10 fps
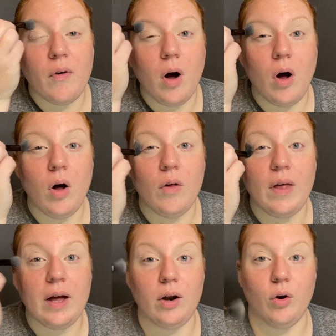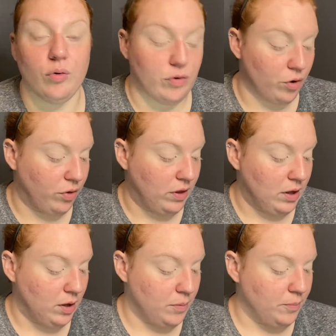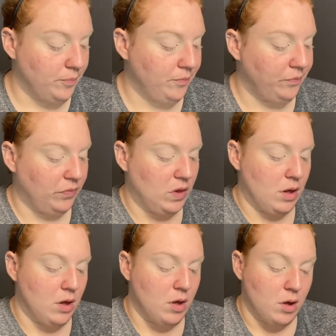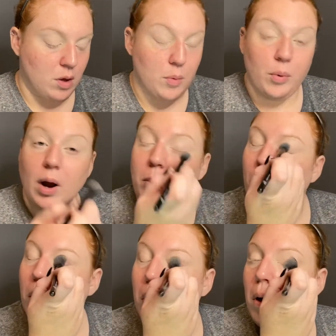all that over the primer